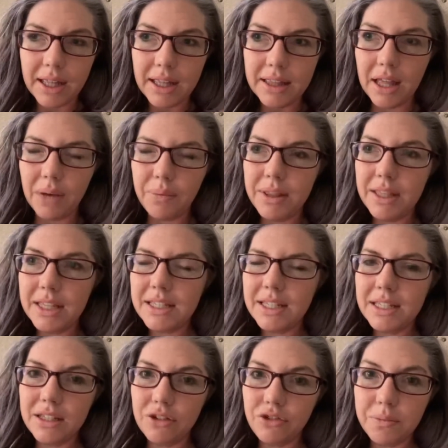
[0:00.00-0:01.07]
that when this
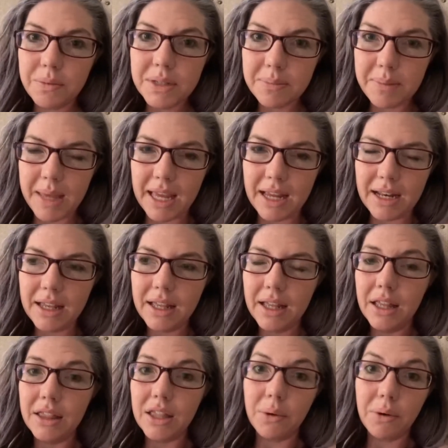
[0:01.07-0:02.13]
decision was made,
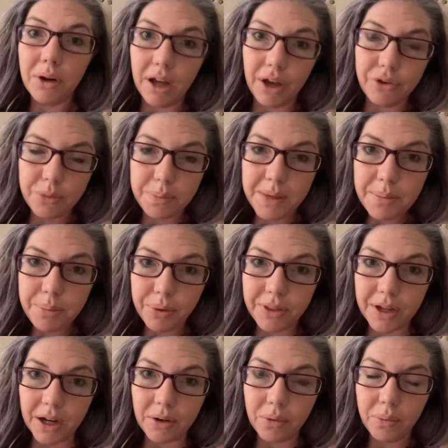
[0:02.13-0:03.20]
there were 100 people
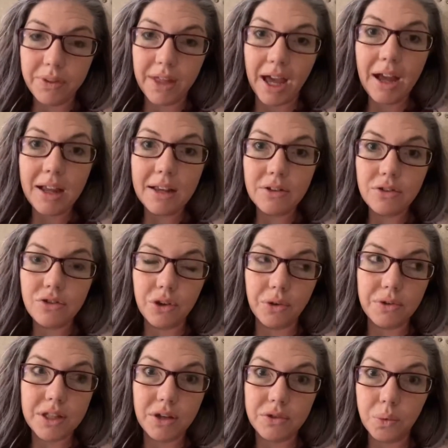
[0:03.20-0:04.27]
there. Well, that
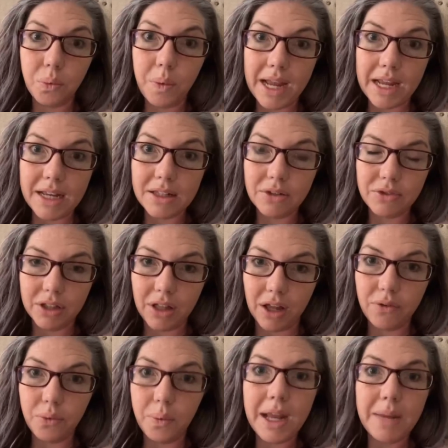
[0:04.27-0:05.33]
shows there's a lot
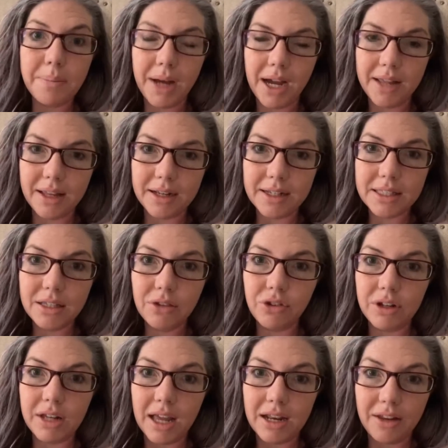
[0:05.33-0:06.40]
of weight behind that
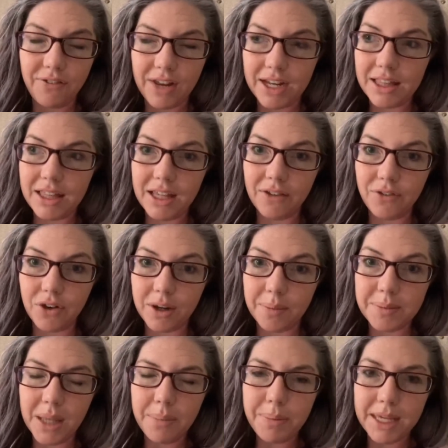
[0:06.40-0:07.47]
decision, and if anything ever
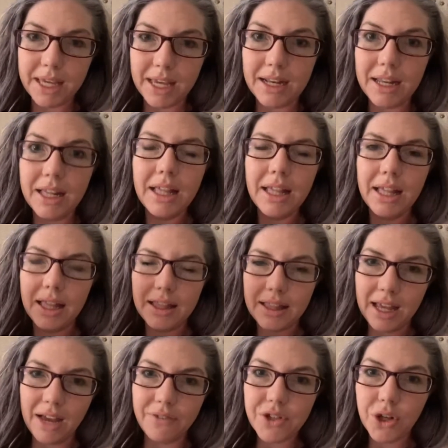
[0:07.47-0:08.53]
comes up again, they
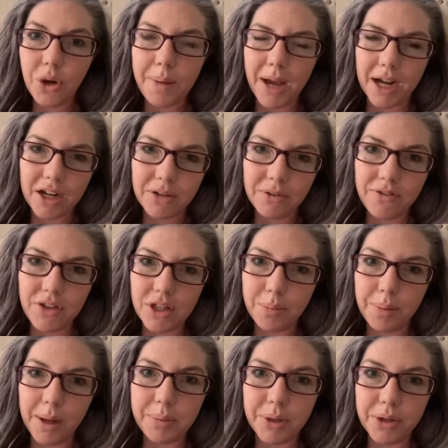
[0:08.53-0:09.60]
have to go back and review the
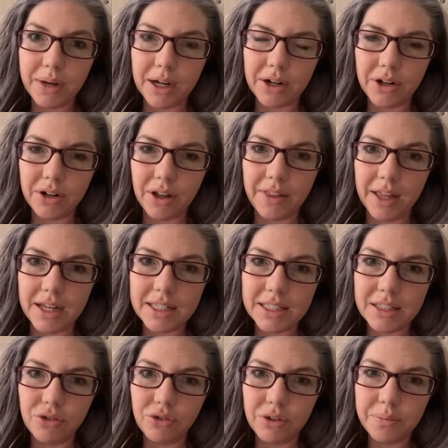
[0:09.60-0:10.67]
public record on that
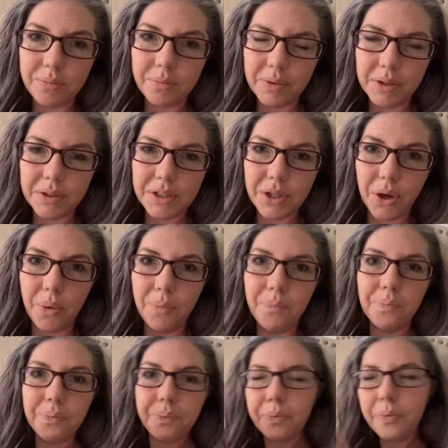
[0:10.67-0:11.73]
decision. So
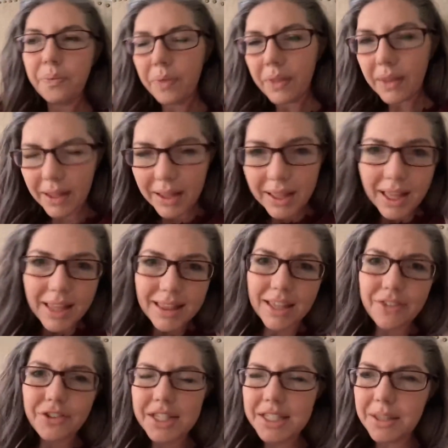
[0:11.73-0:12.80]

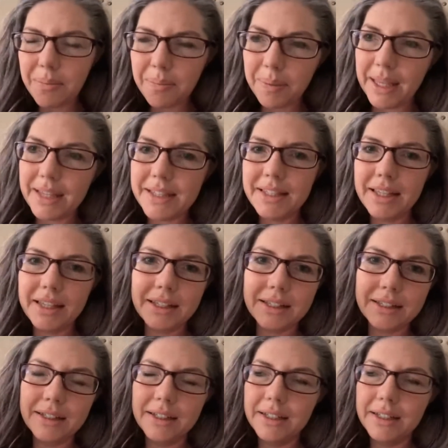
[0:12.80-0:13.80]
that's just some basic